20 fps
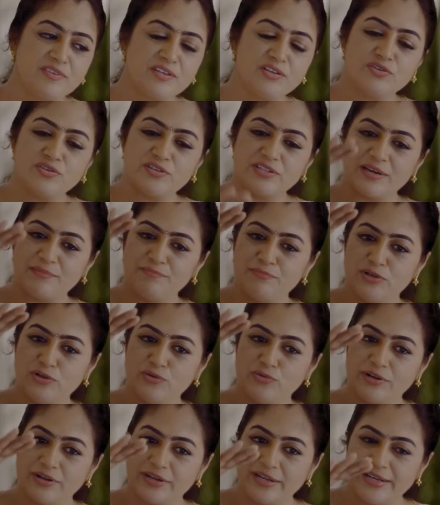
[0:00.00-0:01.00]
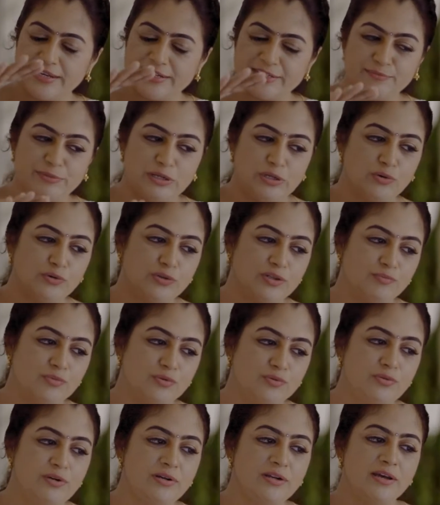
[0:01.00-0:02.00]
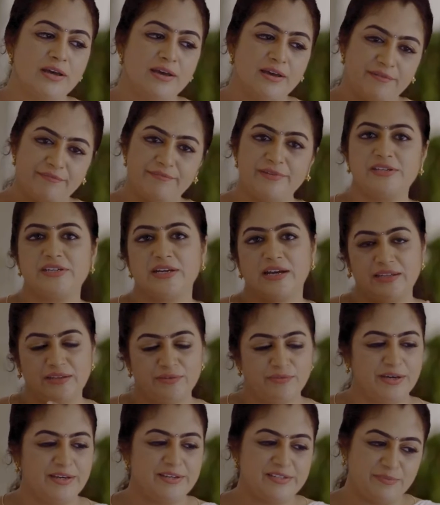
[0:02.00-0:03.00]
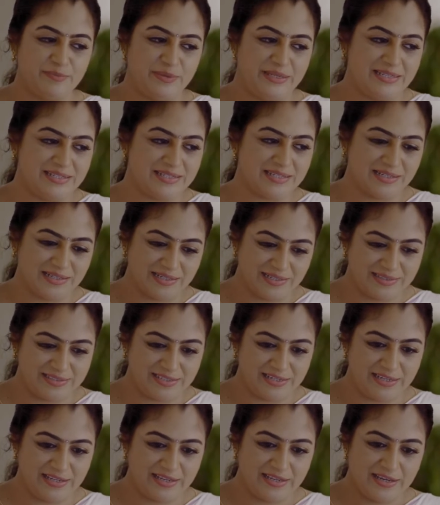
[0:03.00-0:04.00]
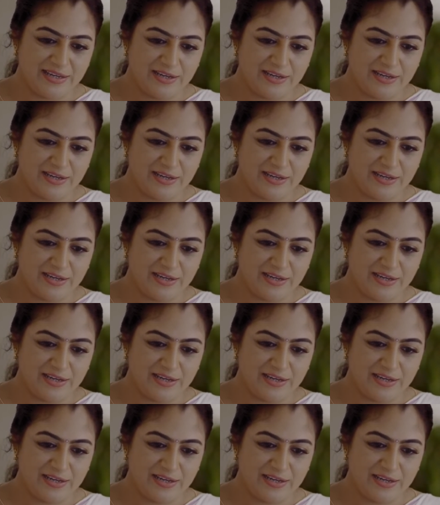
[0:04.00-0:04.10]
So sublunary is below the moon, which otherwise means earthly.